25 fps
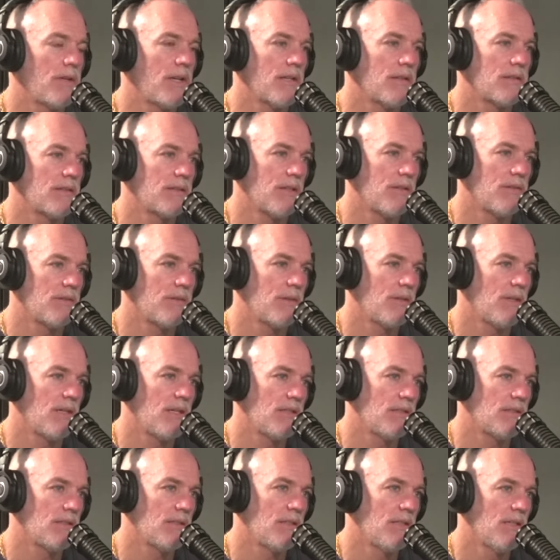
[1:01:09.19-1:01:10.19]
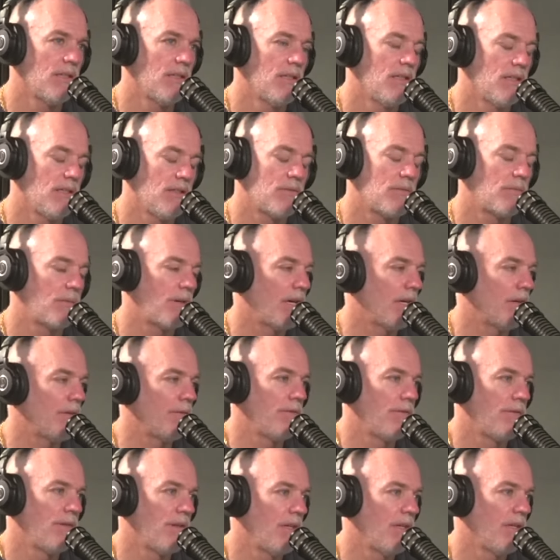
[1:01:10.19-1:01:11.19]
gets centralized, it's
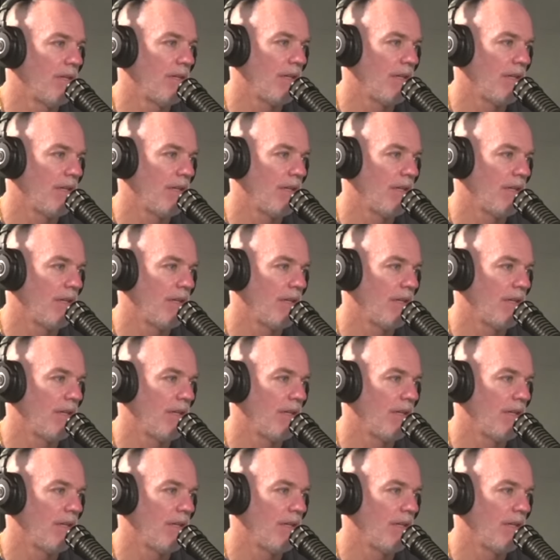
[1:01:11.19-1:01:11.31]
rough.